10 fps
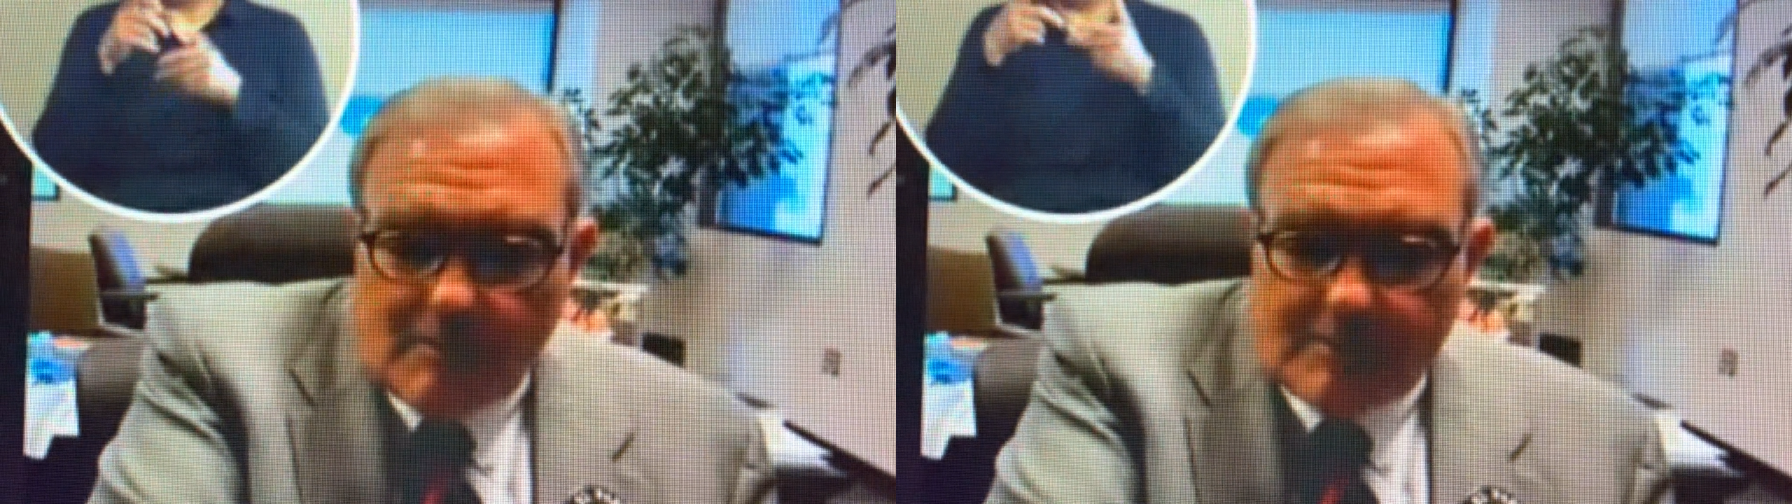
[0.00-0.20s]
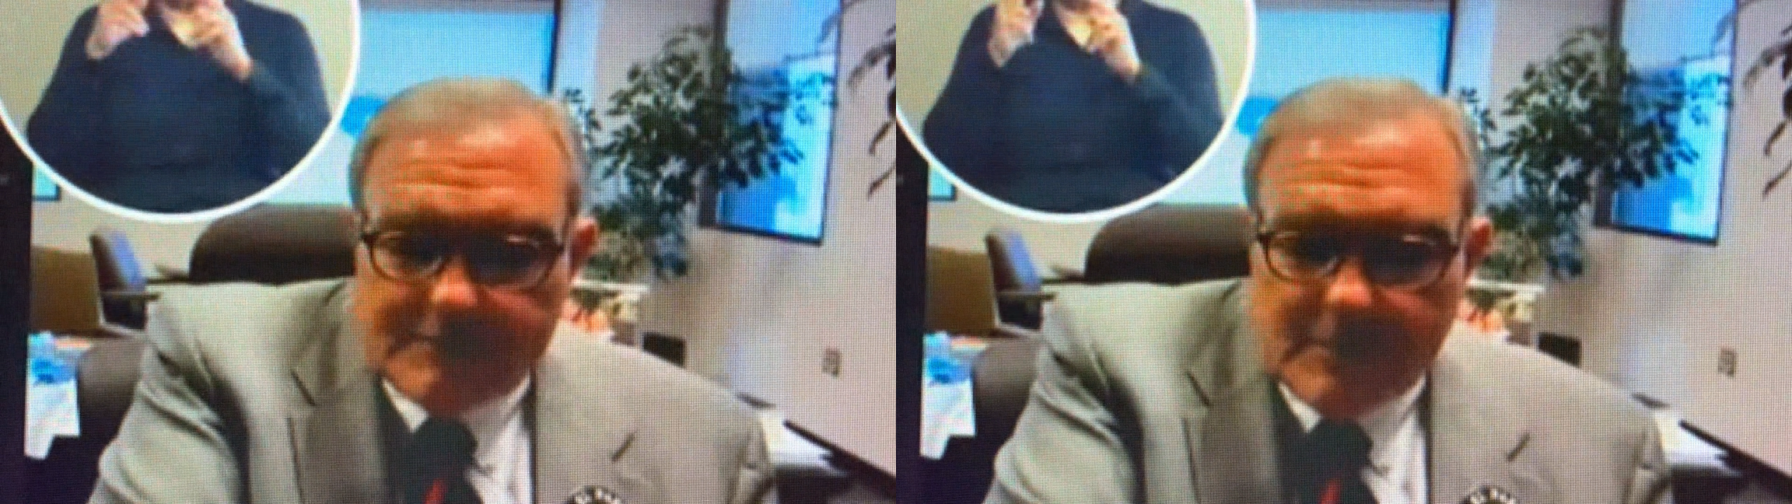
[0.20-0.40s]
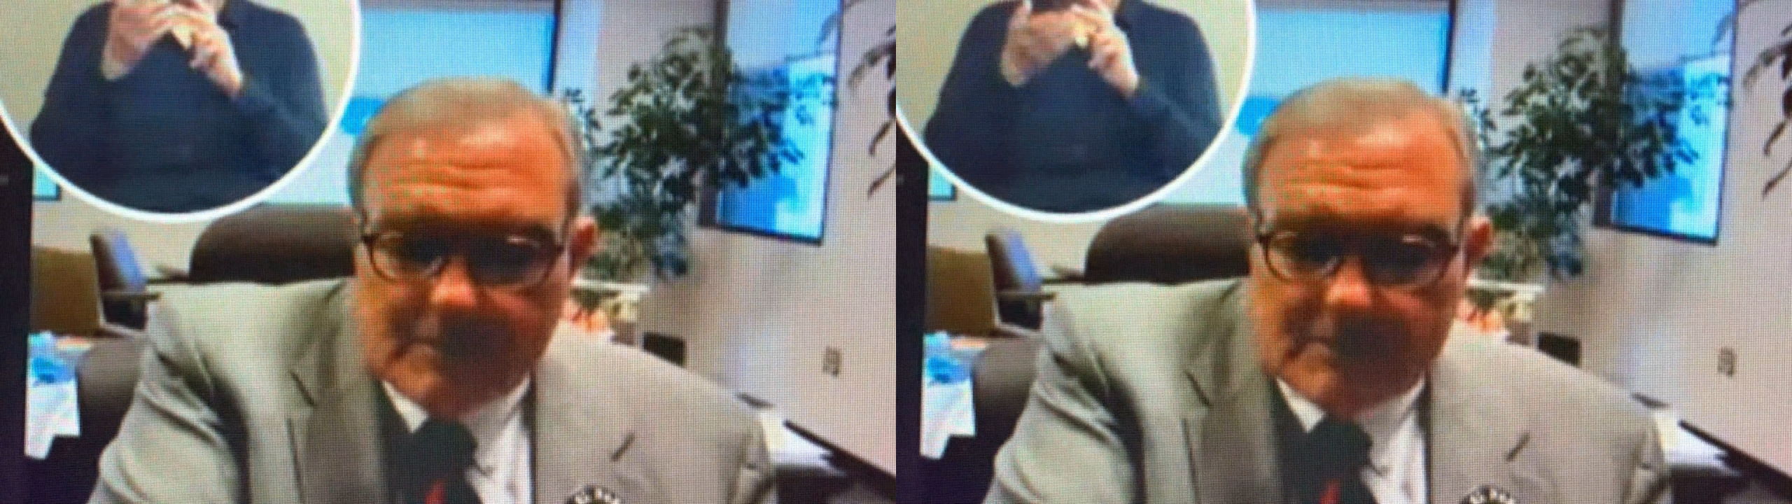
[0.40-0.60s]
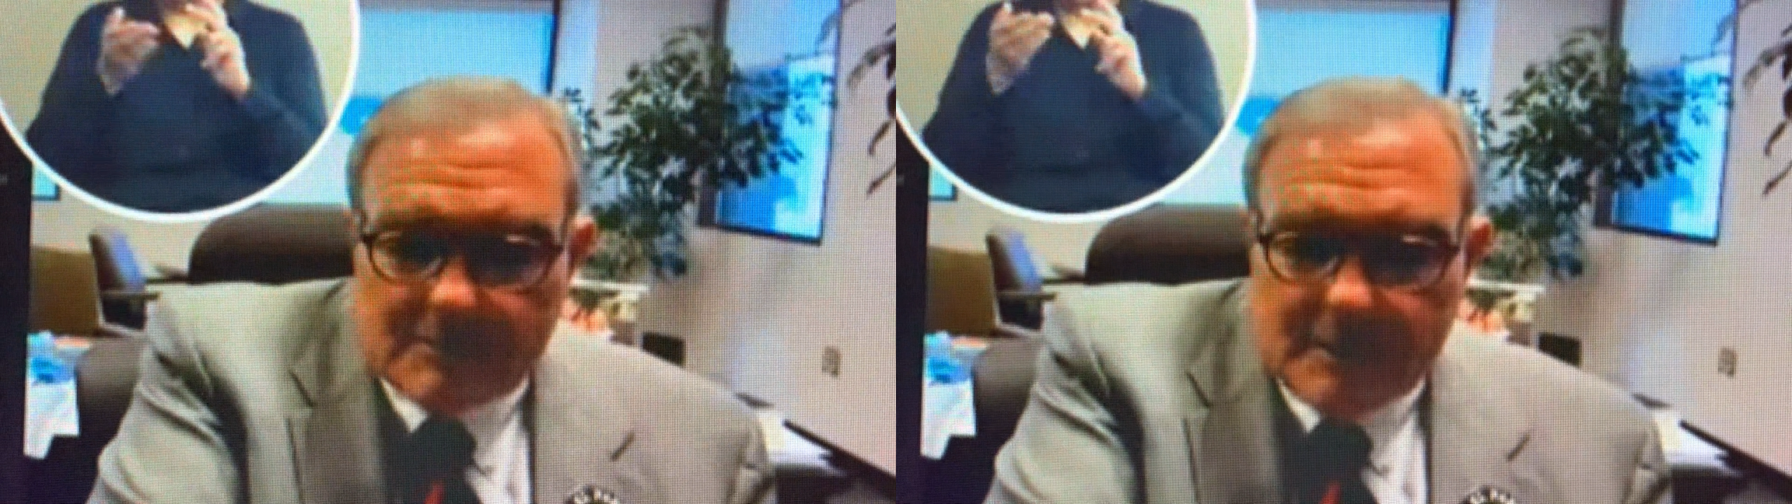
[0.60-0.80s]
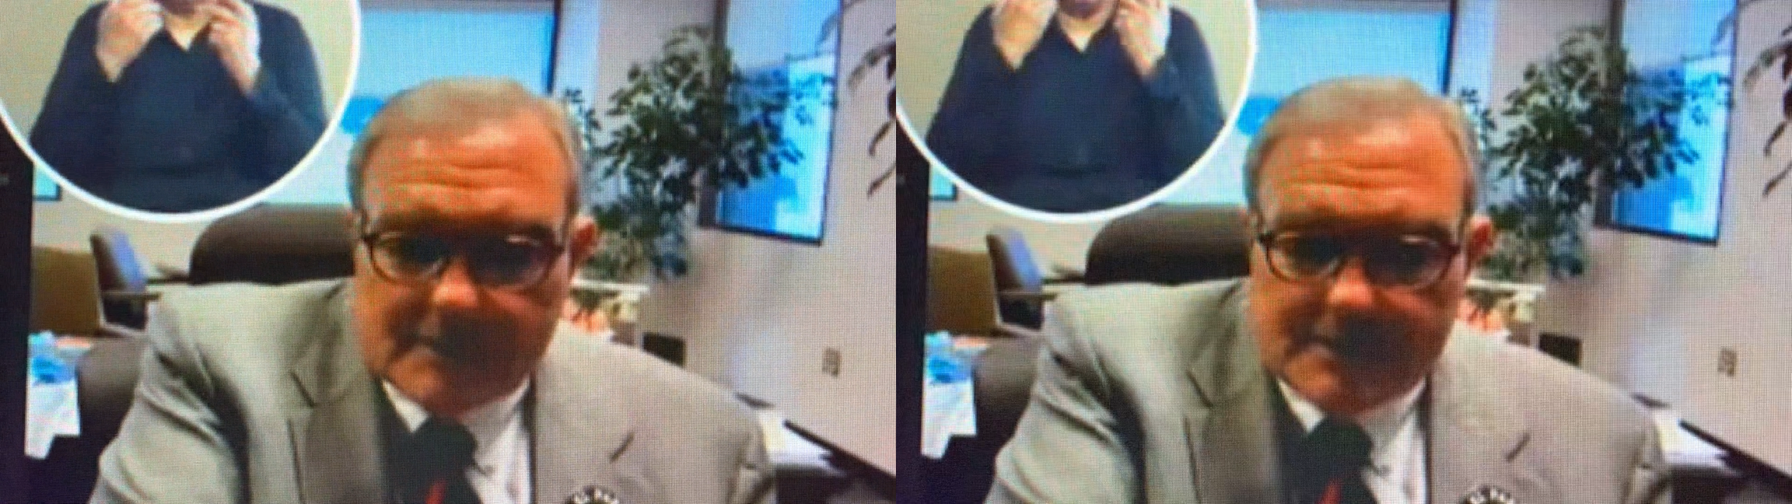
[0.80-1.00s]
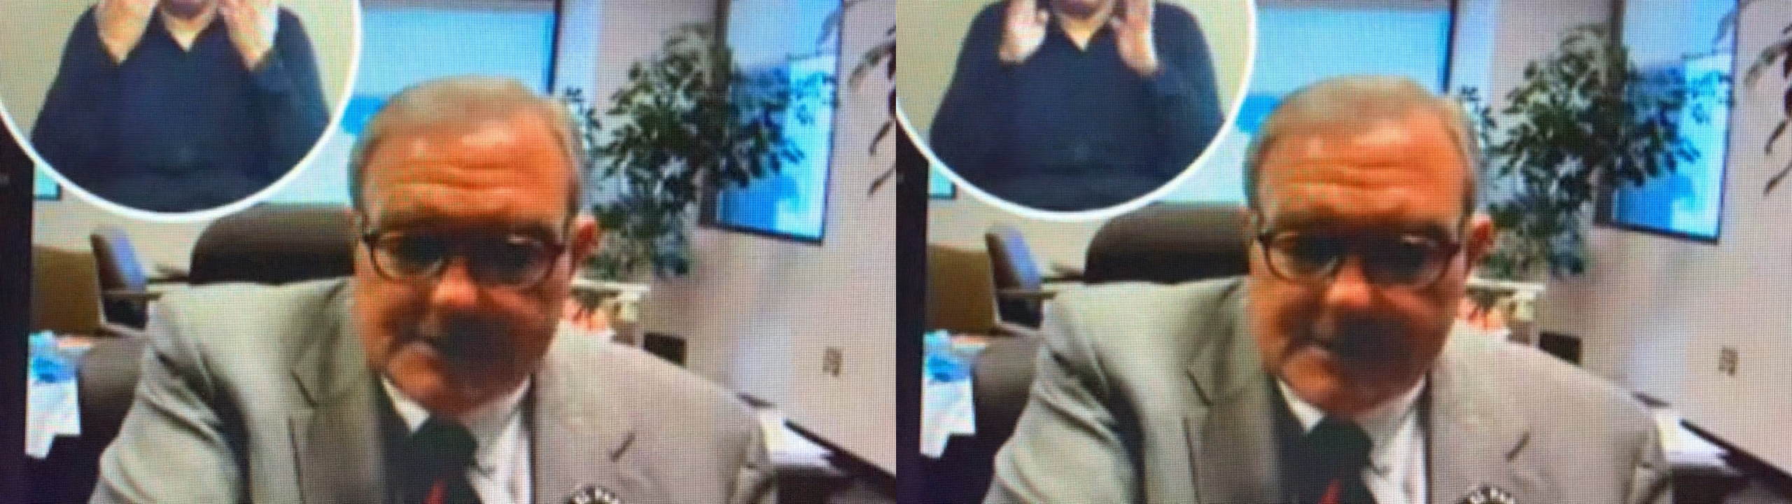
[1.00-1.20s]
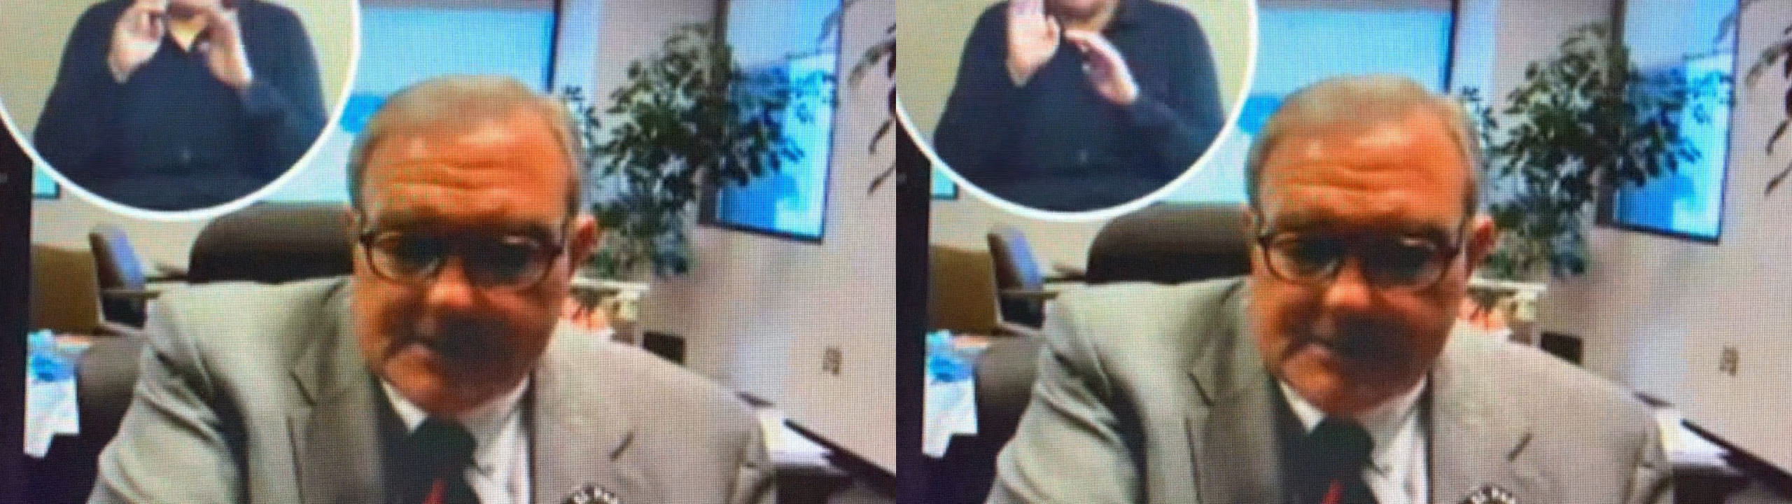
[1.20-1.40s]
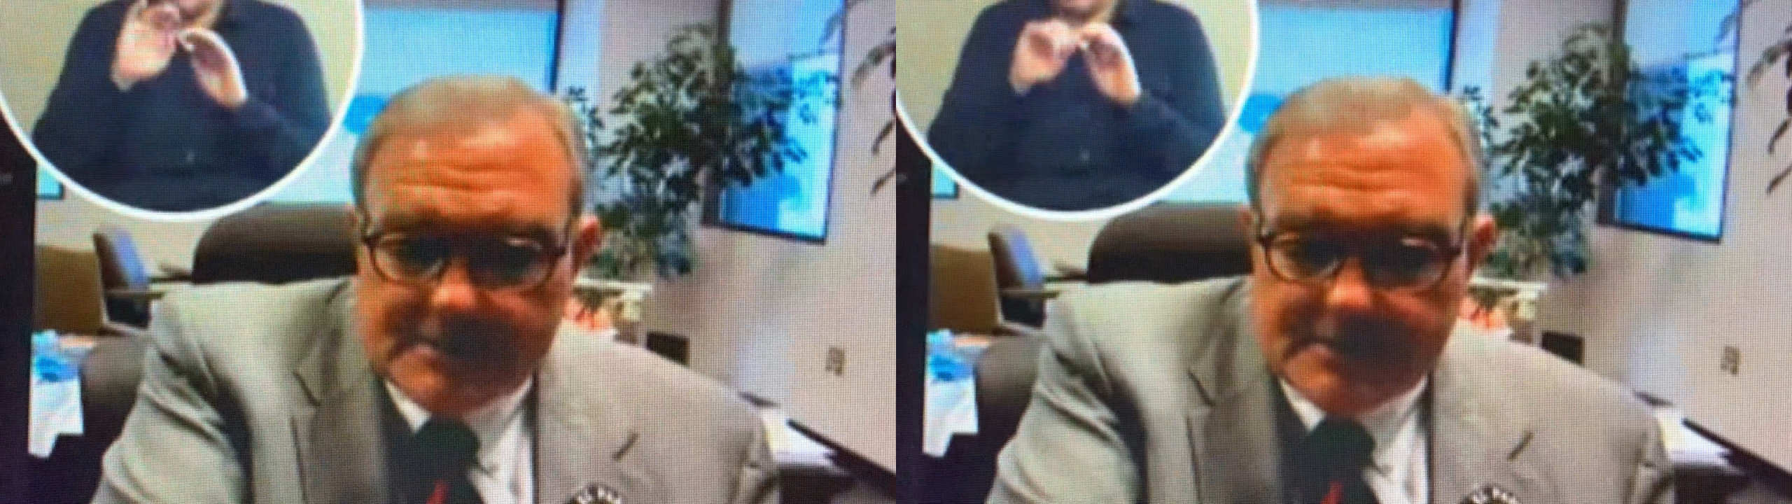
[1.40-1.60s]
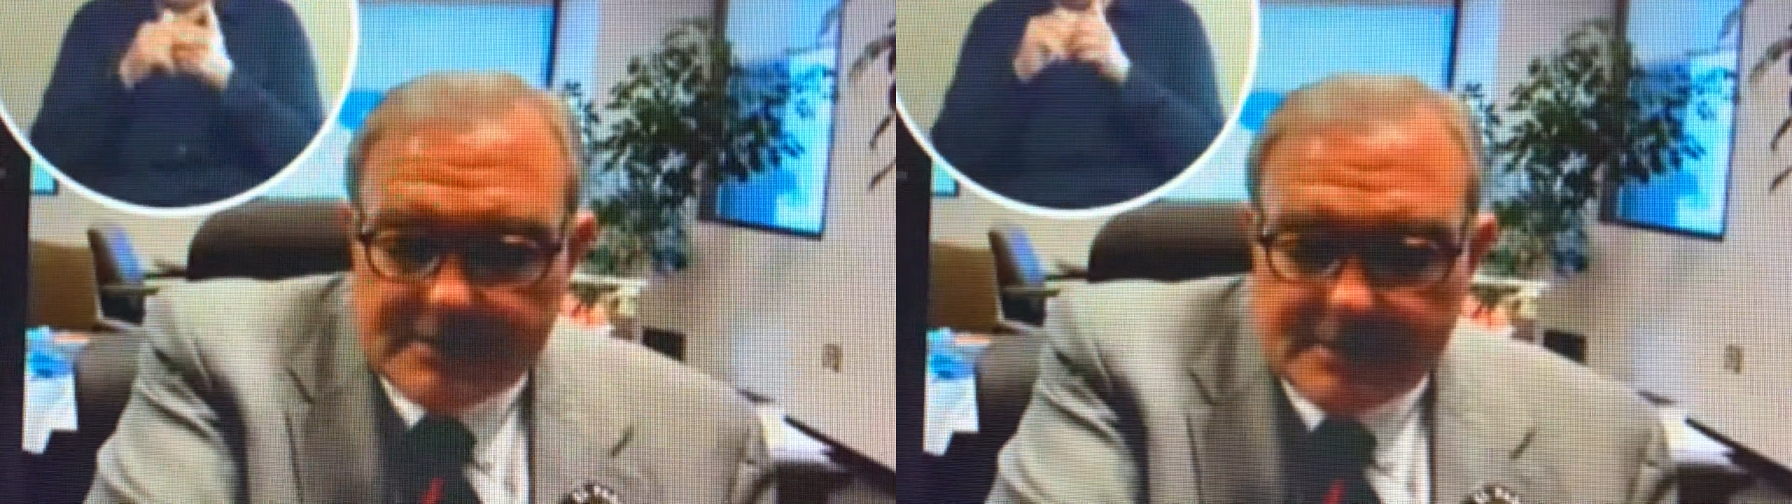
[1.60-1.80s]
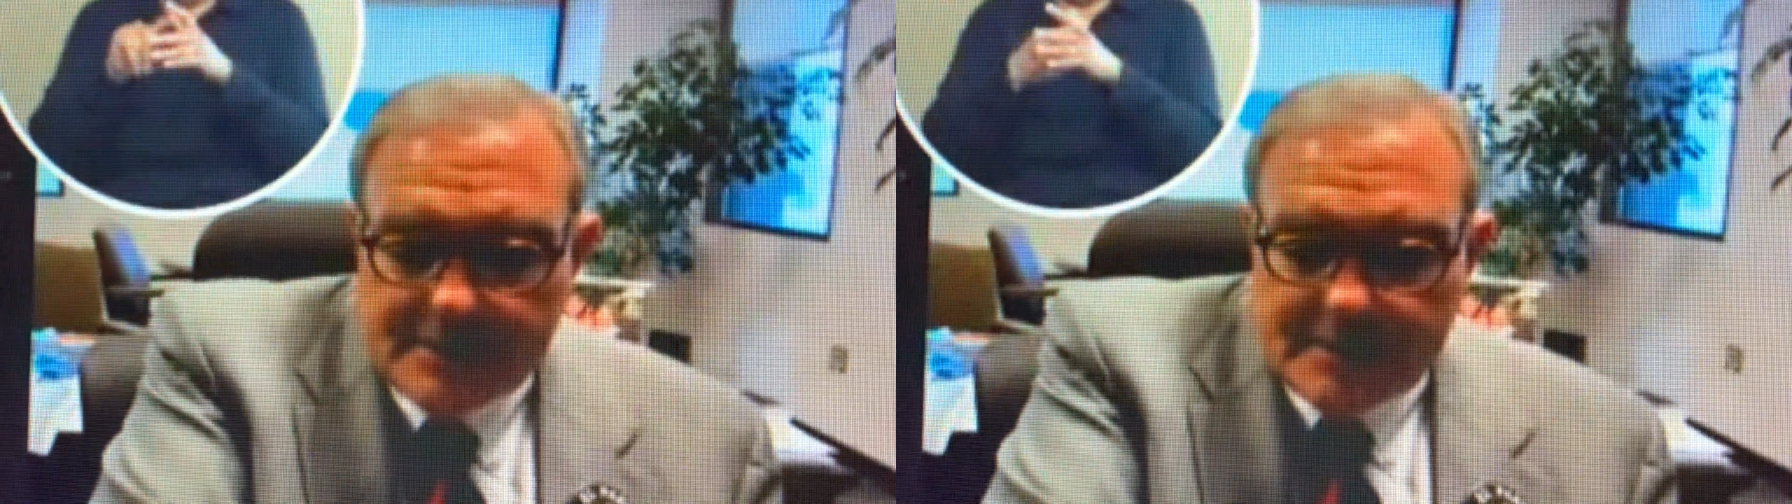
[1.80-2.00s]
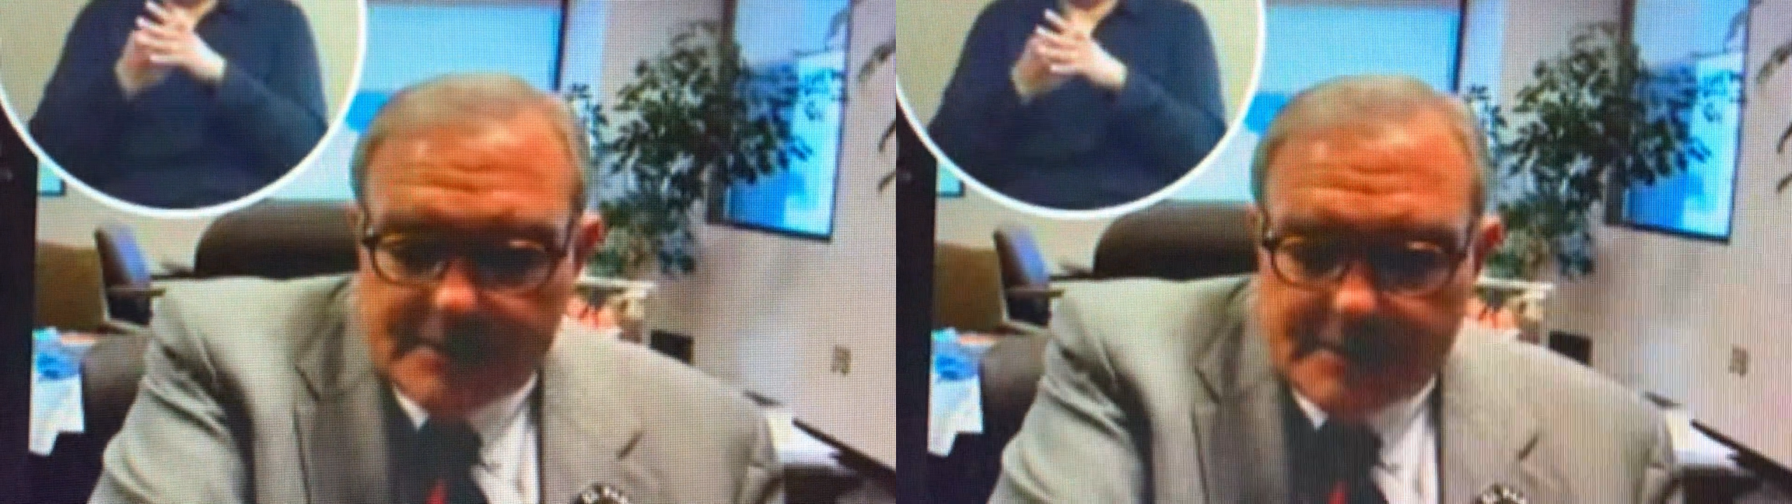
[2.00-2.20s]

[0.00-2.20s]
all we've talked about is that uh,